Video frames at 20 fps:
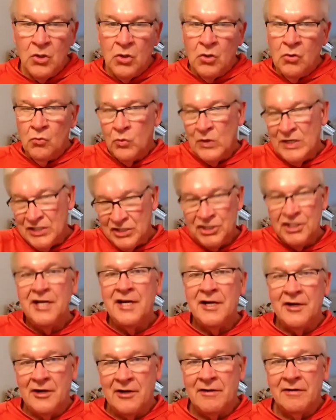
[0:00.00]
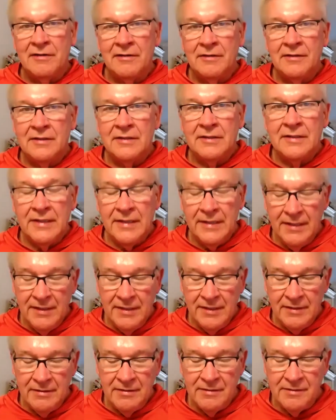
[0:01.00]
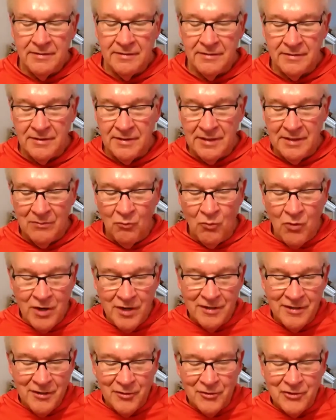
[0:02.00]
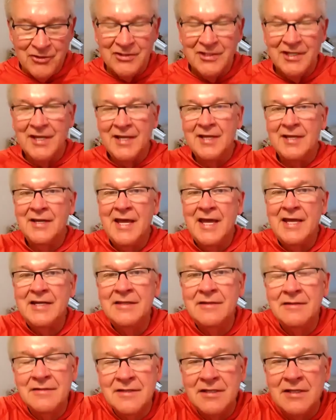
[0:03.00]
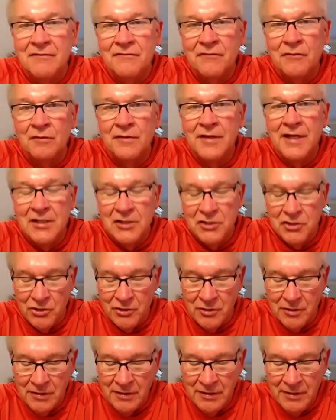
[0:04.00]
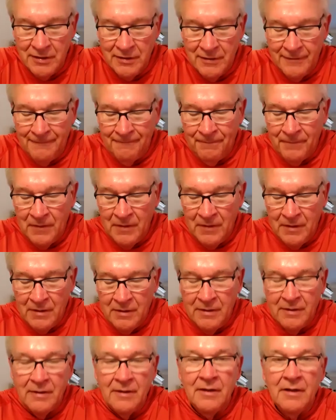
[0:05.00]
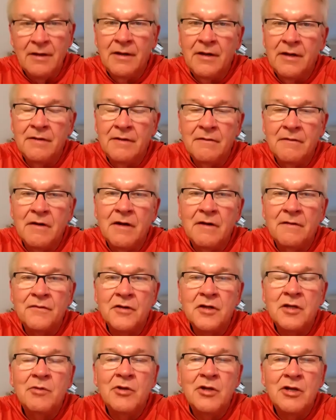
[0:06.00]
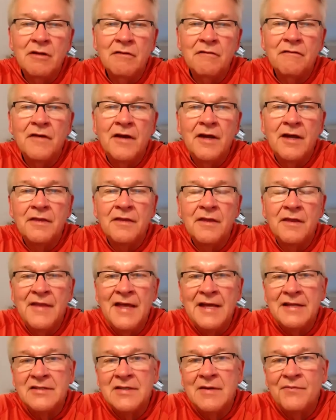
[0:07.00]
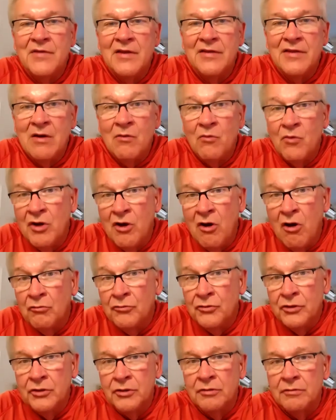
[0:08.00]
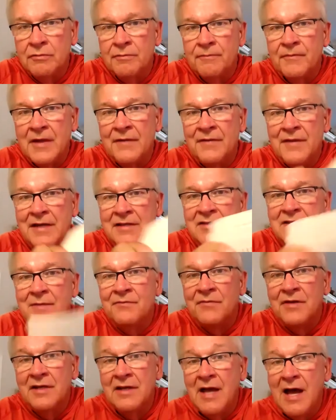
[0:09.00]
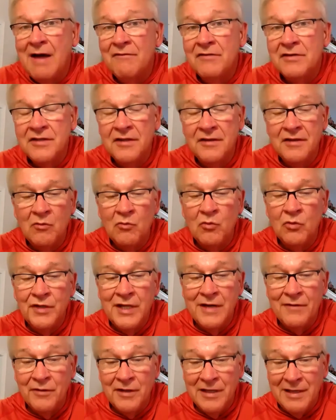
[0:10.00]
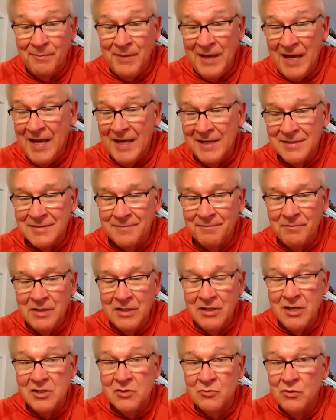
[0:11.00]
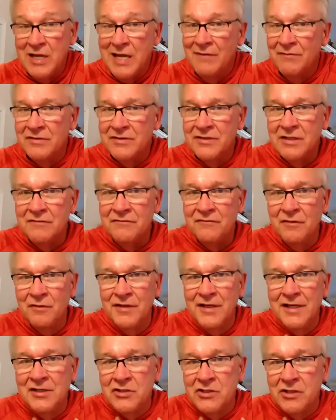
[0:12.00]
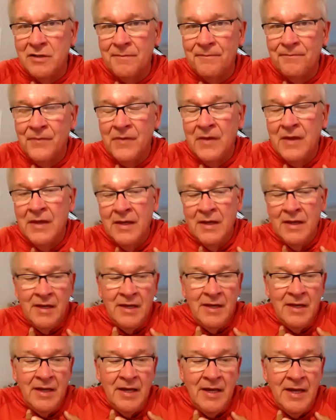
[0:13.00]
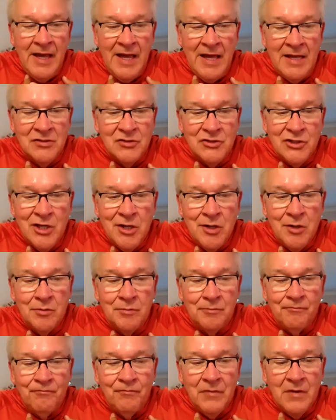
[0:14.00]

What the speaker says: we share in one another's sin and in the sinful nature of the community of faith. And that's something that we all do. And that's something, obviously, that we'll never get past because we have a sinful nature. And so